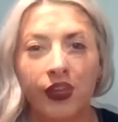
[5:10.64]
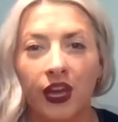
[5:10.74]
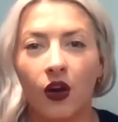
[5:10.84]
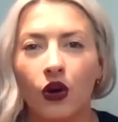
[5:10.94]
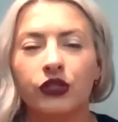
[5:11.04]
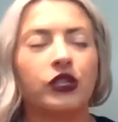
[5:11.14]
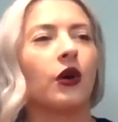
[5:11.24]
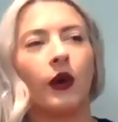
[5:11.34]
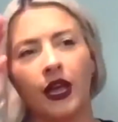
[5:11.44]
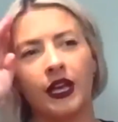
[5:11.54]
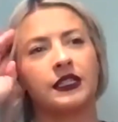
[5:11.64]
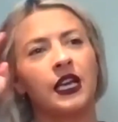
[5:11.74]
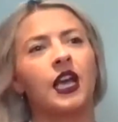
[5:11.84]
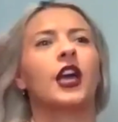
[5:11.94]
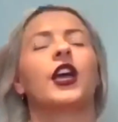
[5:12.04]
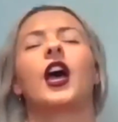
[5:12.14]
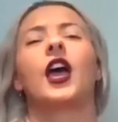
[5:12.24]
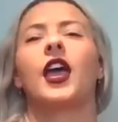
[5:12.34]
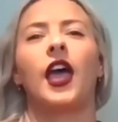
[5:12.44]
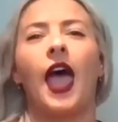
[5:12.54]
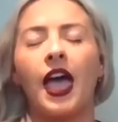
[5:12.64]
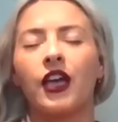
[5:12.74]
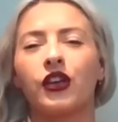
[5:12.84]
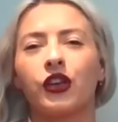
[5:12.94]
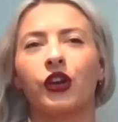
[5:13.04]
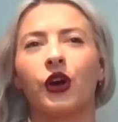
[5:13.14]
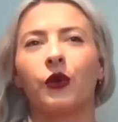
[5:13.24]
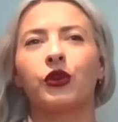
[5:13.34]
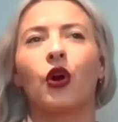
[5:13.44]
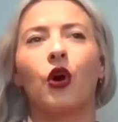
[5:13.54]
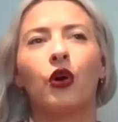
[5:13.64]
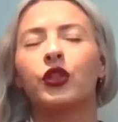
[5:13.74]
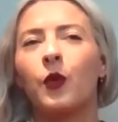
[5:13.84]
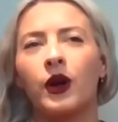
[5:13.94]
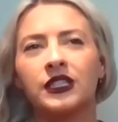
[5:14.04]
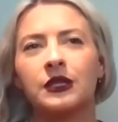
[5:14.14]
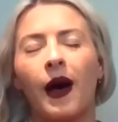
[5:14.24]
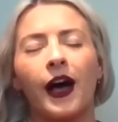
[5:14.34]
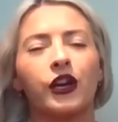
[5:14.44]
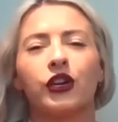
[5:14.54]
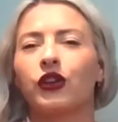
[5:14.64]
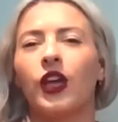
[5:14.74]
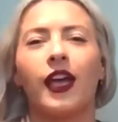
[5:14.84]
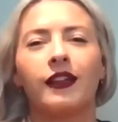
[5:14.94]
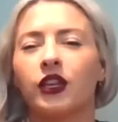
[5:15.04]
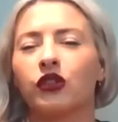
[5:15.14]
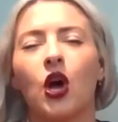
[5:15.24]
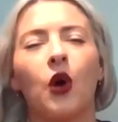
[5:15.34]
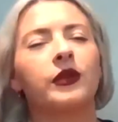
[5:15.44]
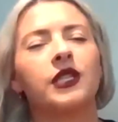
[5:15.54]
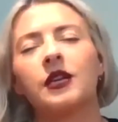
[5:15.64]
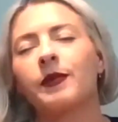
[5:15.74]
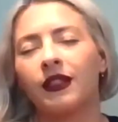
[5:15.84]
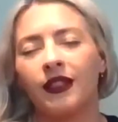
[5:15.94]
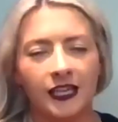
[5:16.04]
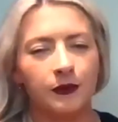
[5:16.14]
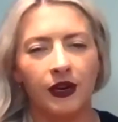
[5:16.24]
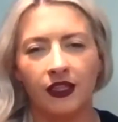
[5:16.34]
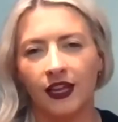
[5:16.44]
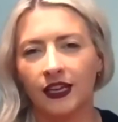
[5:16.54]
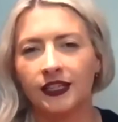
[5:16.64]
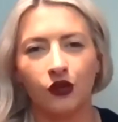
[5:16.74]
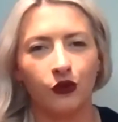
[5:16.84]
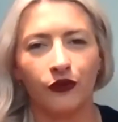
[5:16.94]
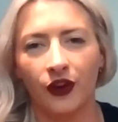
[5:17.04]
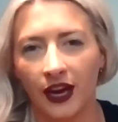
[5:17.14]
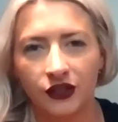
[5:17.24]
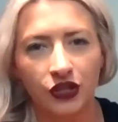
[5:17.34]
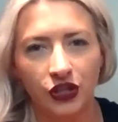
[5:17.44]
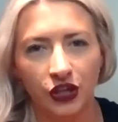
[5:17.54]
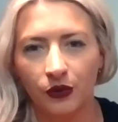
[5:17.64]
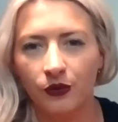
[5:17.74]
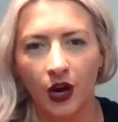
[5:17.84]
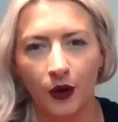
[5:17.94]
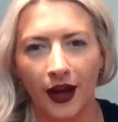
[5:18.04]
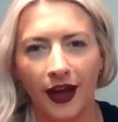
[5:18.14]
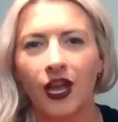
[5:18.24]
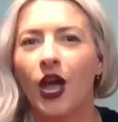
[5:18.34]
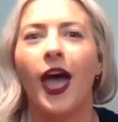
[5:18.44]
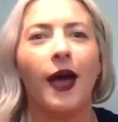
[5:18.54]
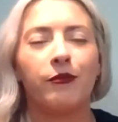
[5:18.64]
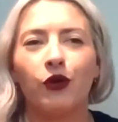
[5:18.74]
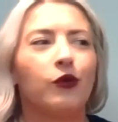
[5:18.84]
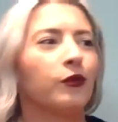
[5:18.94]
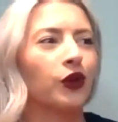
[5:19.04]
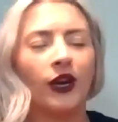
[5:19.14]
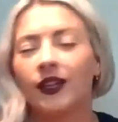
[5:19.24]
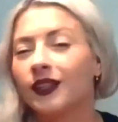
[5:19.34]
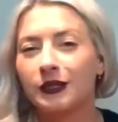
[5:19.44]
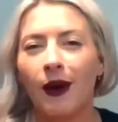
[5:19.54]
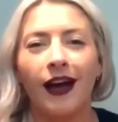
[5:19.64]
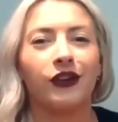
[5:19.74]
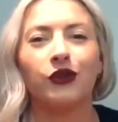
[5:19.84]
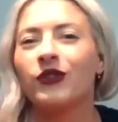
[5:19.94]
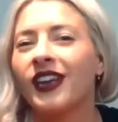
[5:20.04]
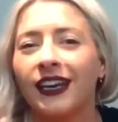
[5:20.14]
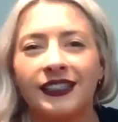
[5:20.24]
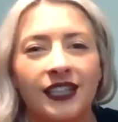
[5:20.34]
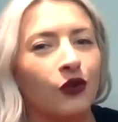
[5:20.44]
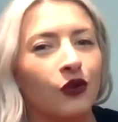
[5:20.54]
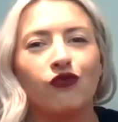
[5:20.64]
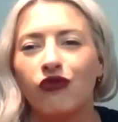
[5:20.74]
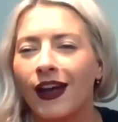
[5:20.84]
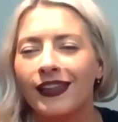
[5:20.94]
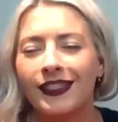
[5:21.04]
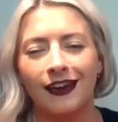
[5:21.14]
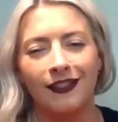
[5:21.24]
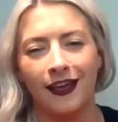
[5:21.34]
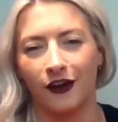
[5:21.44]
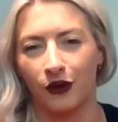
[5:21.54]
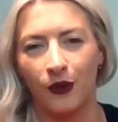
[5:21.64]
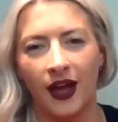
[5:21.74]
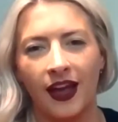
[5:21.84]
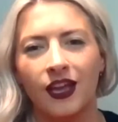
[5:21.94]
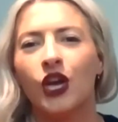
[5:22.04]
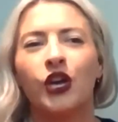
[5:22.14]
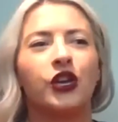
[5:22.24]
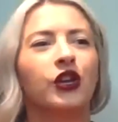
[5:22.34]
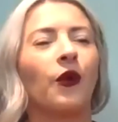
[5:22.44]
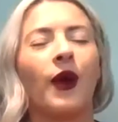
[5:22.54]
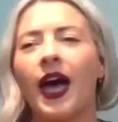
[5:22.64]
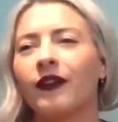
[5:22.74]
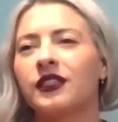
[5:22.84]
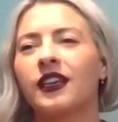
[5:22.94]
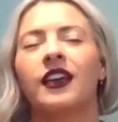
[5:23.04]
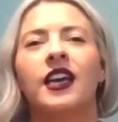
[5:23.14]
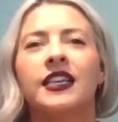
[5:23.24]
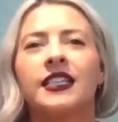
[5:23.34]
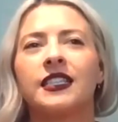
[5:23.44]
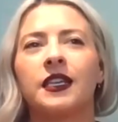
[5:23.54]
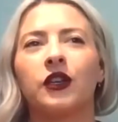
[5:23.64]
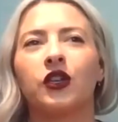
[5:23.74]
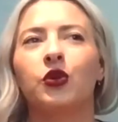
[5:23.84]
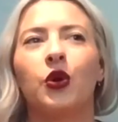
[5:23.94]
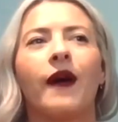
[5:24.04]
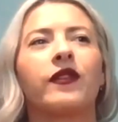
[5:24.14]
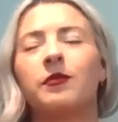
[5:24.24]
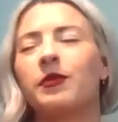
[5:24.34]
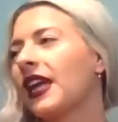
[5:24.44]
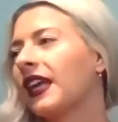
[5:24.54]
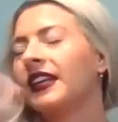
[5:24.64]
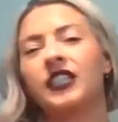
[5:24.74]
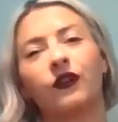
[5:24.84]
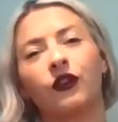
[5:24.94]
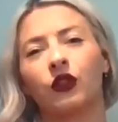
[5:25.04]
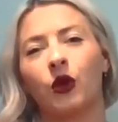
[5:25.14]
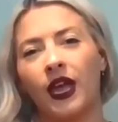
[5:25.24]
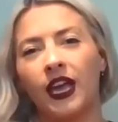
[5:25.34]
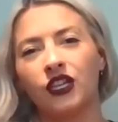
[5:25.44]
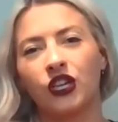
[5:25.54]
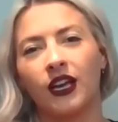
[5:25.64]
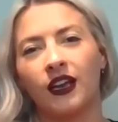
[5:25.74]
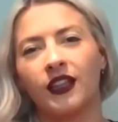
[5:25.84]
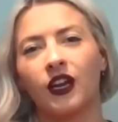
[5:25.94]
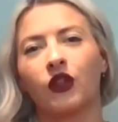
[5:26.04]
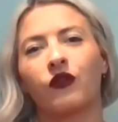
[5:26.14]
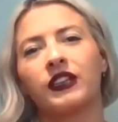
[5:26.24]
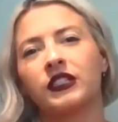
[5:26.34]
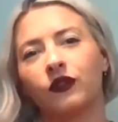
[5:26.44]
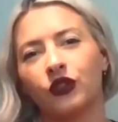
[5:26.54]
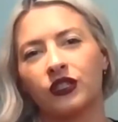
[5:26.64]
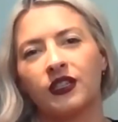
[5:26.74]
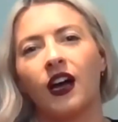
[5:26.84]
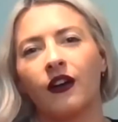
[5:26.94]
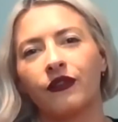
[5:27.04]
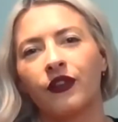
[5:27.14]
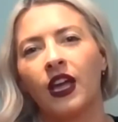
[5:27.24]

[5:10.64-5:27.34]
thing also is, uh, you know, you're all in the one spot. There's always going to be last minute things that you forget to do. Okay. Boom, you're in the spot. You can get it done right then and there. Okay. You don't have to sit, you don't have to be in a different location than the rest of your stuff.